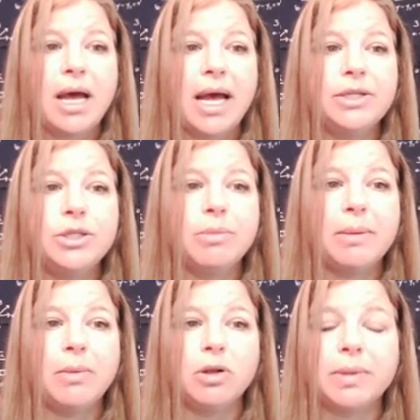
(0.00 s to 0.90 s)
I do my
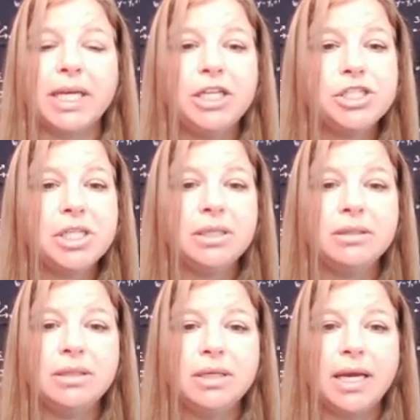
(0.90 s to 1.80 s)

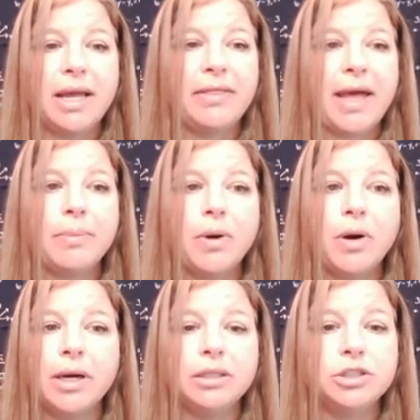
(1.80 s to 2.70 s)
multiplication. Again, that
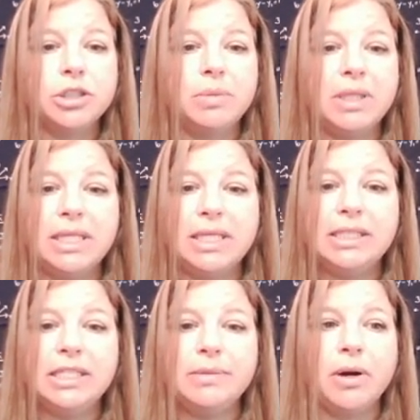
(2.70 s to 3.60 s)
part should be the
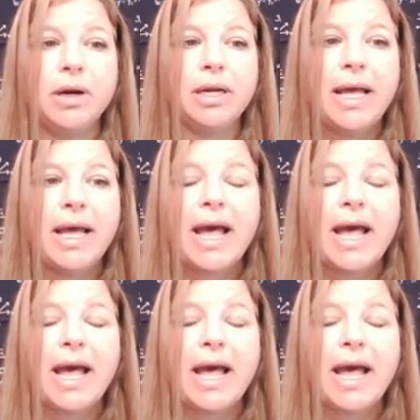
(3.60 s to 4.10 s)
easy part.